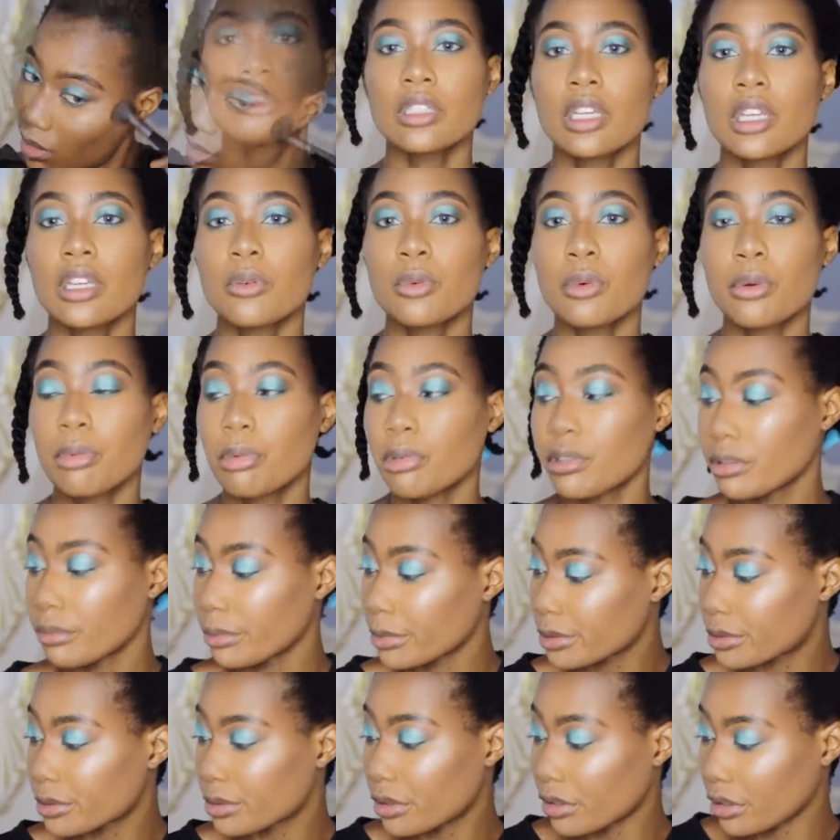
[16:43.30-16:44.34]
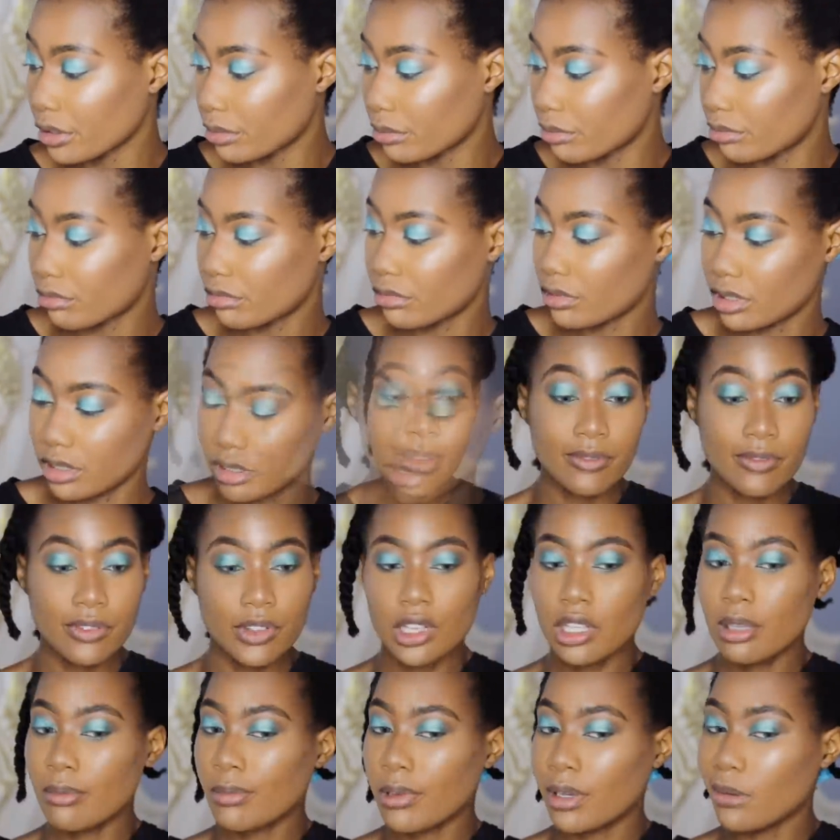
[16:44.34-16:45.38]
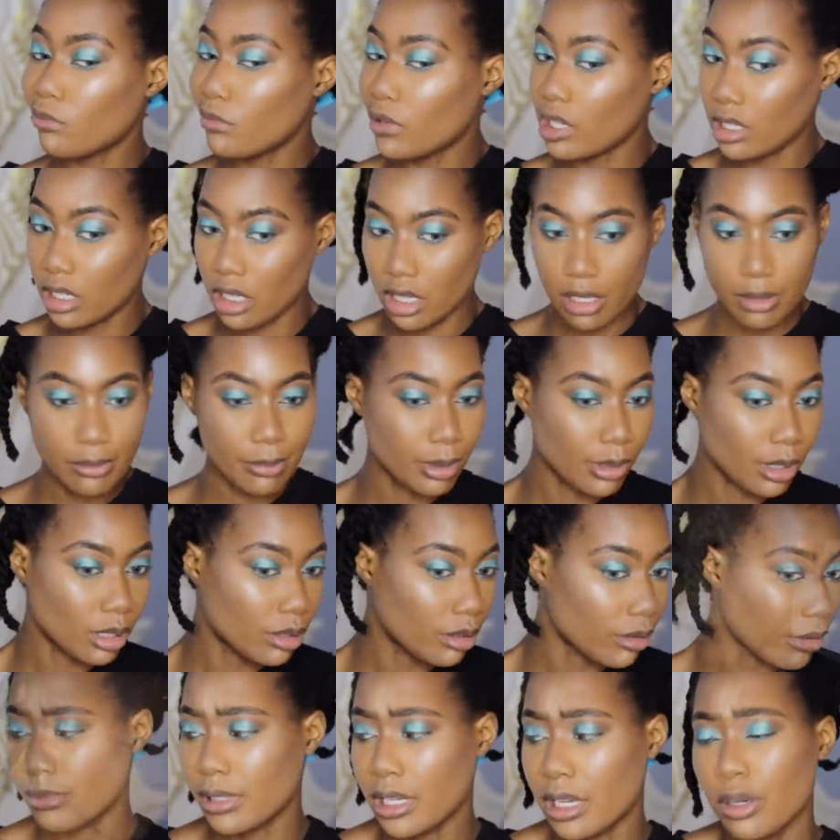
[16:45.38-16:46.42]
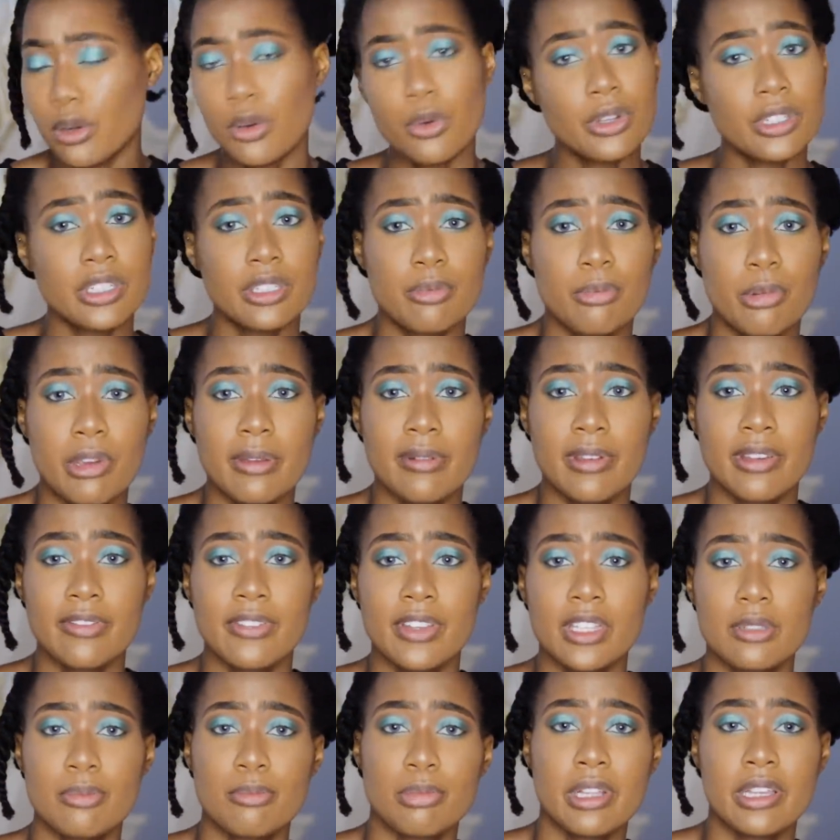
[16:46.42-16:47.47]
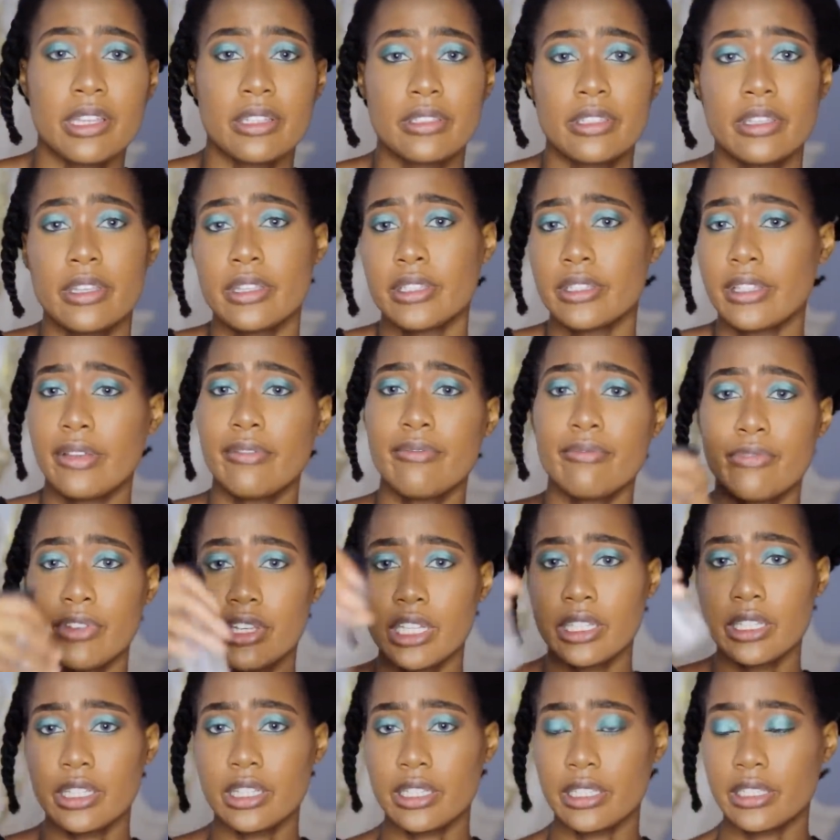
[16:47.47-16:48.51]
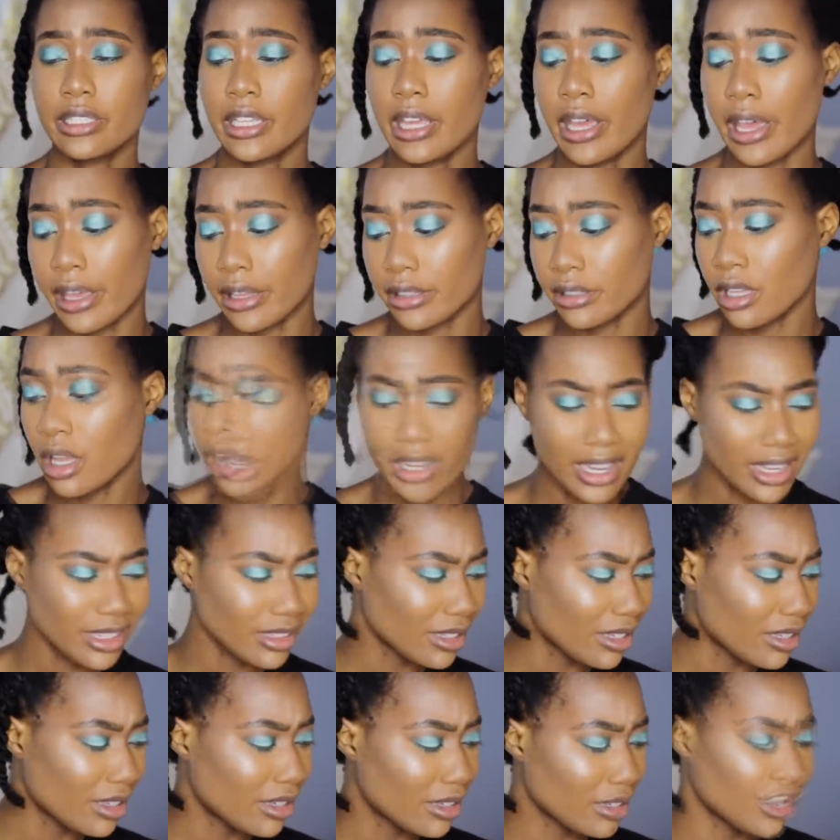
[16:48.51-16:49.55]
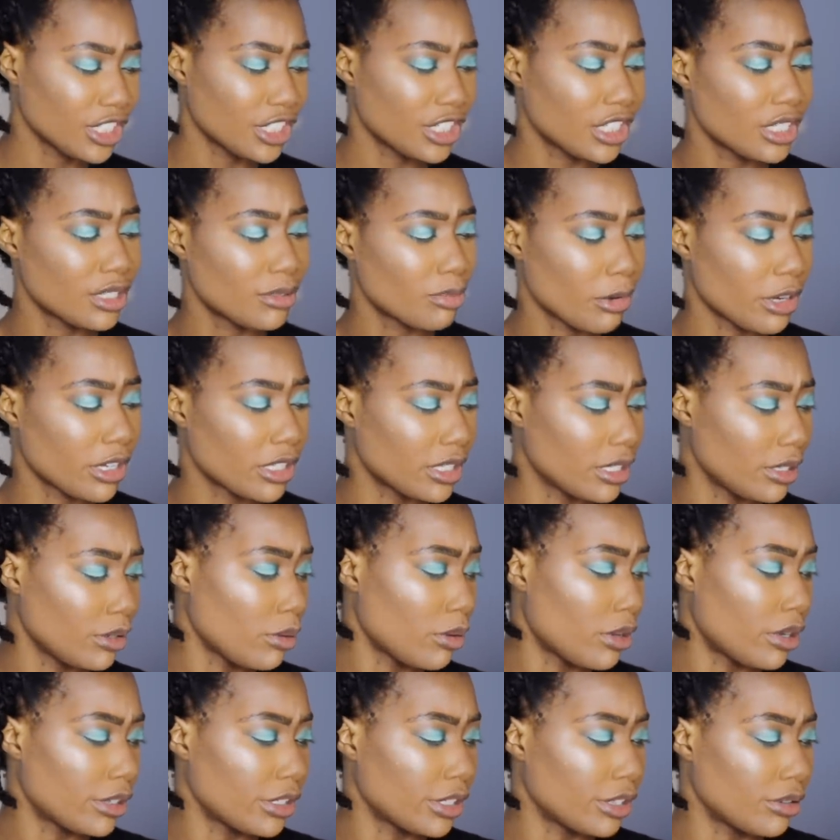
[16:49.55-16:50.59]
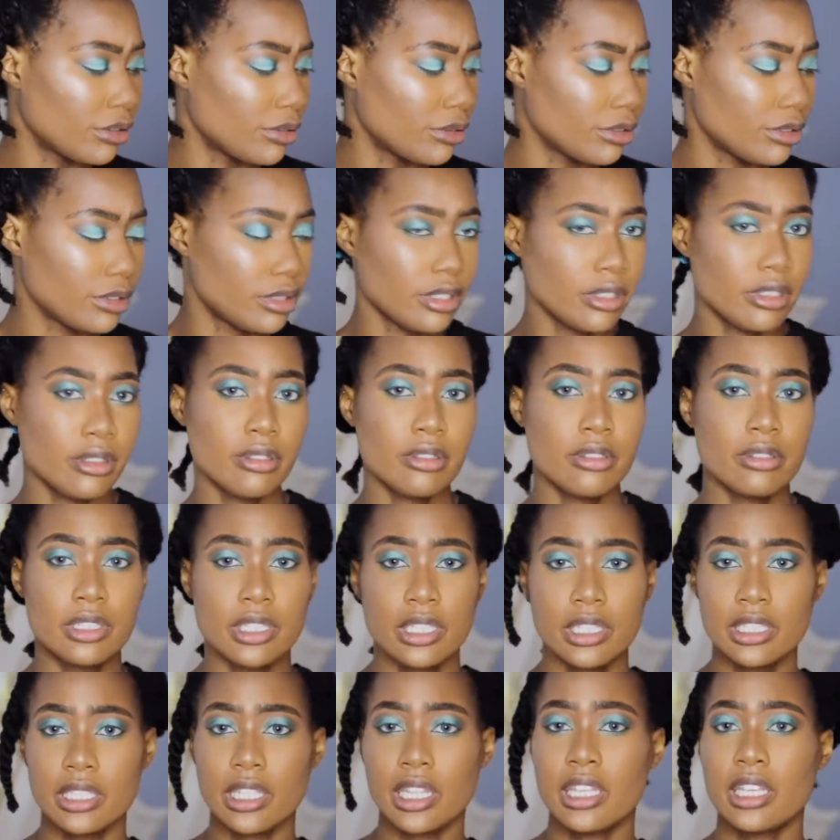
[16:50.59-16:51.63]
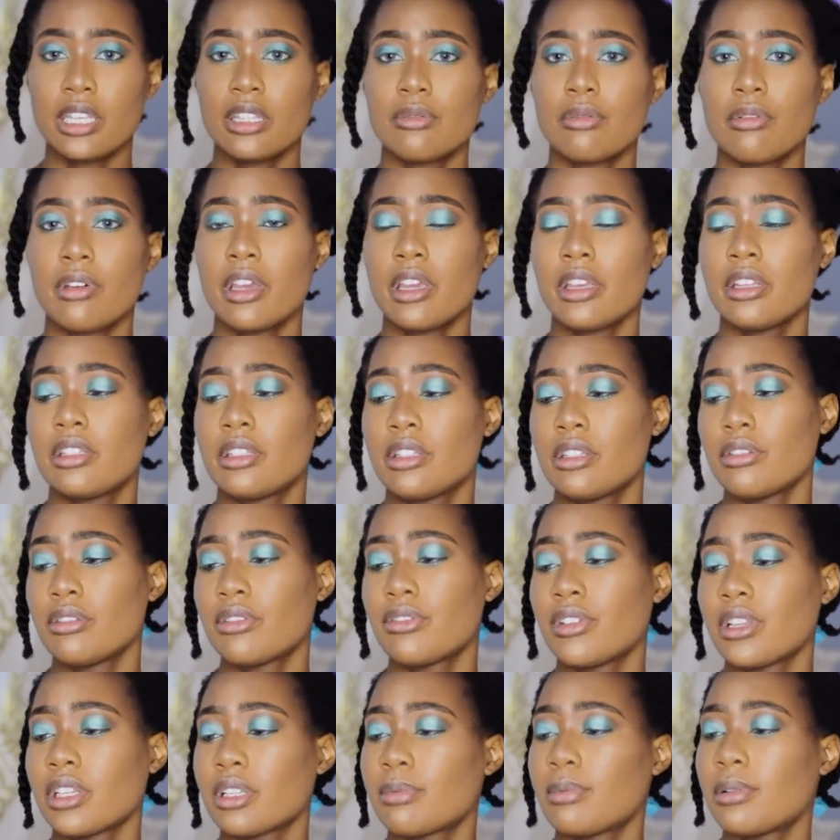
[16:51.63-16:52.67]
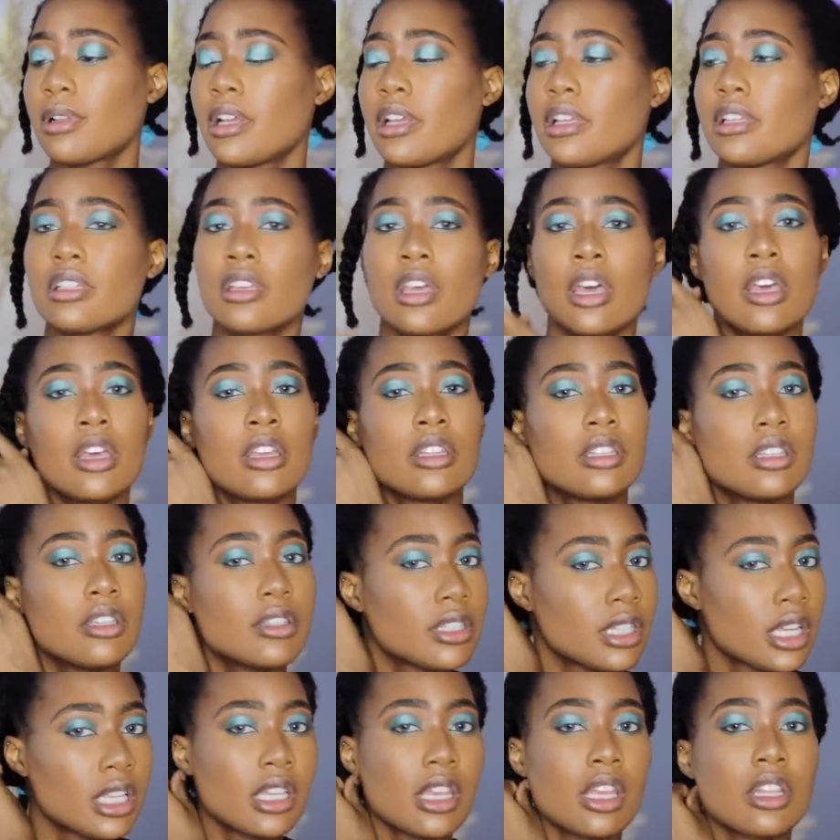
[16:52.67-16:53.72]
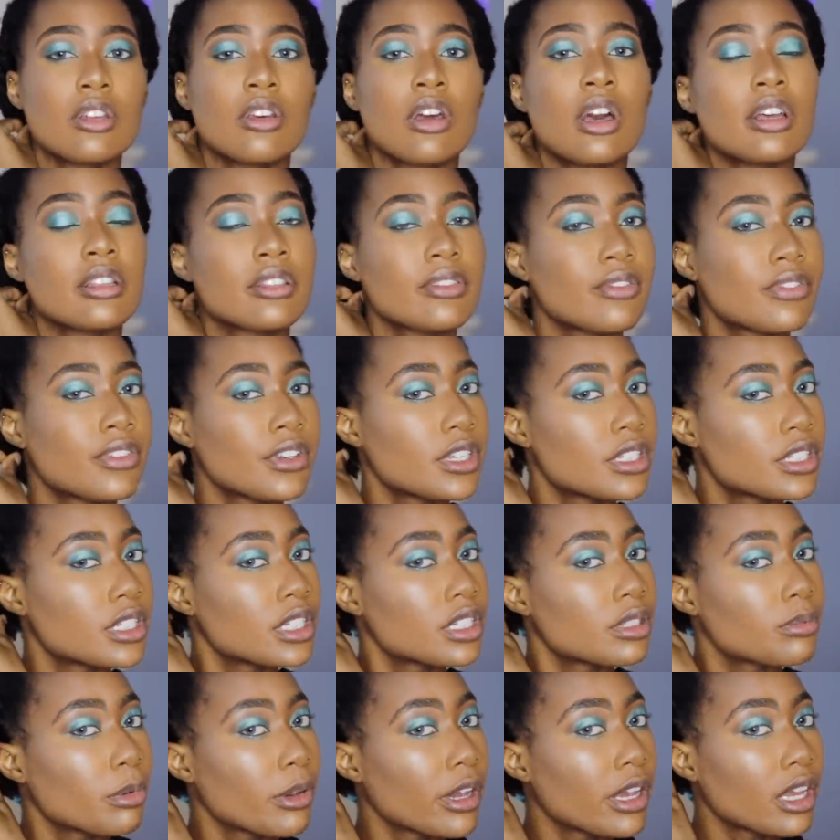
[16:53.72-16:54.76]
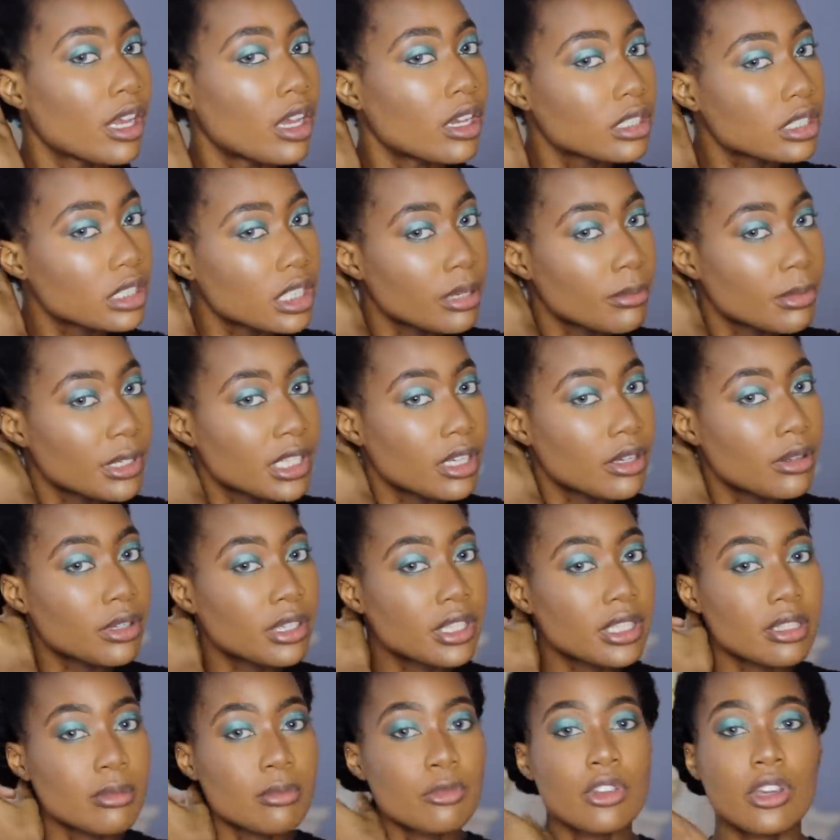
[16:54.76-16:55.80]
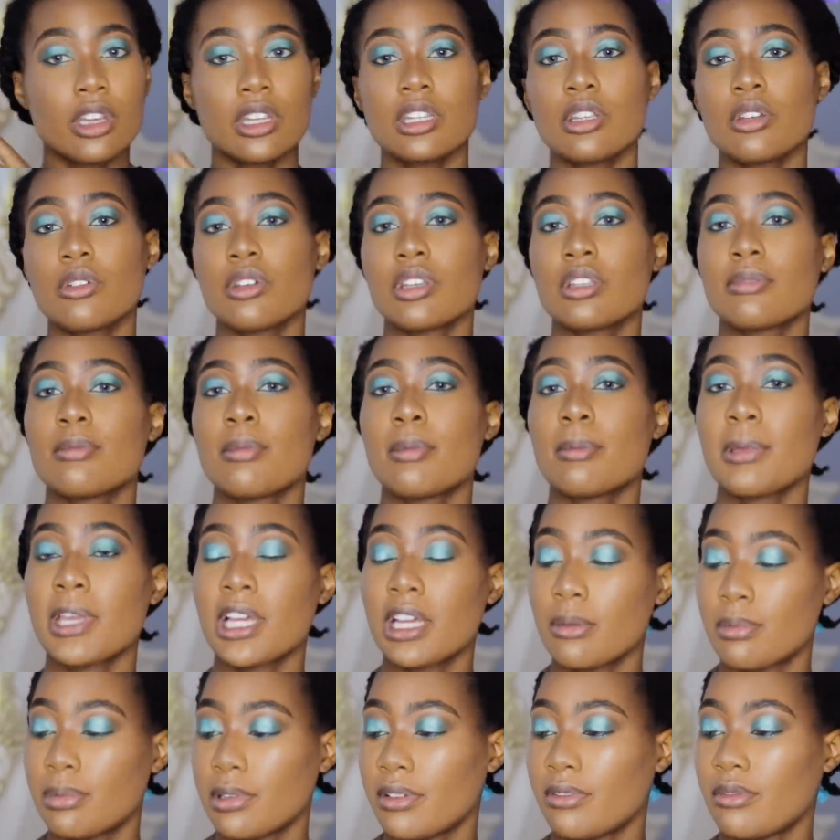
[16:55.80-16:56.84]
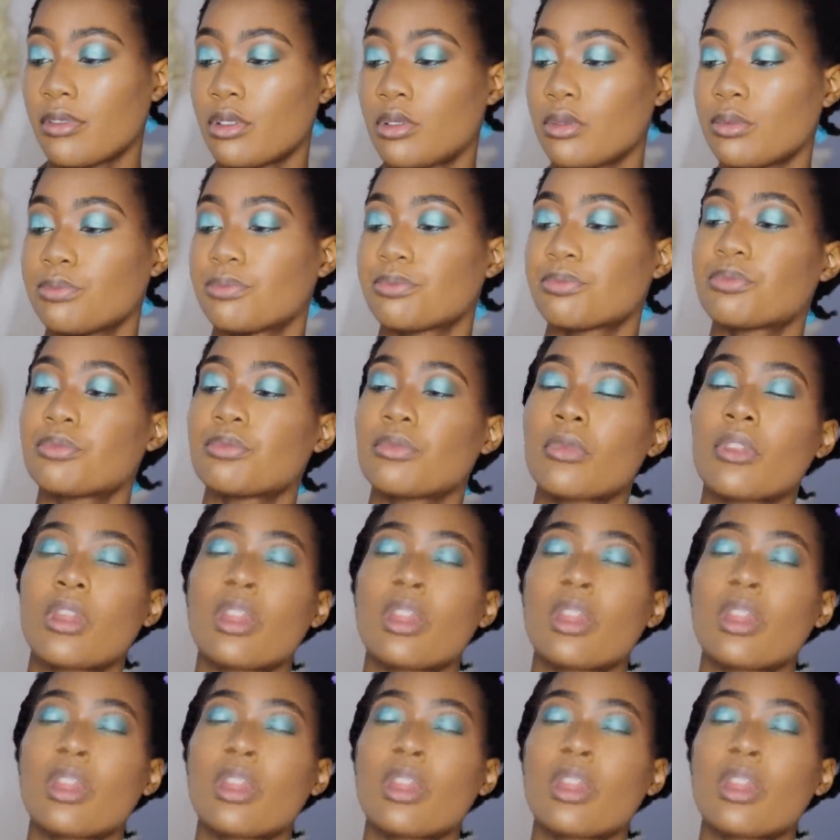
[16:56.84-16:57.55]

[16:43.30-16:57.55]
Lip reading: Okay, we're pretty much good. I'm feeling my makeup. I'm now going to spray my Fix Plus because I'm feeling this, guys. What kind of finishing spray do you all use? Do you use just setting spray? Do you use Fix Plus? Do you use any other awesome finishing spray? Y'all should let me know because I'm trying to increase my makeup level.